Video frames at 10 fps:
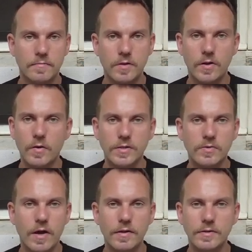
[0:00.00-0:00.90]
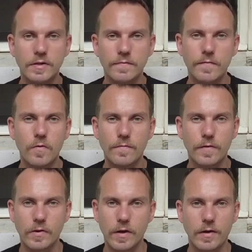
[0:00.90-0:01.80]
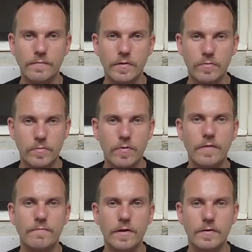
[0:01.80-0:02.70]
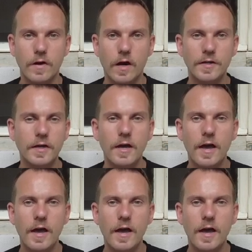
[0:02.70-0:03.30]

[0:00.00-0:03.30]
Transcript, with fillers: you know, a strategy for figuring out if they're the right fit or not.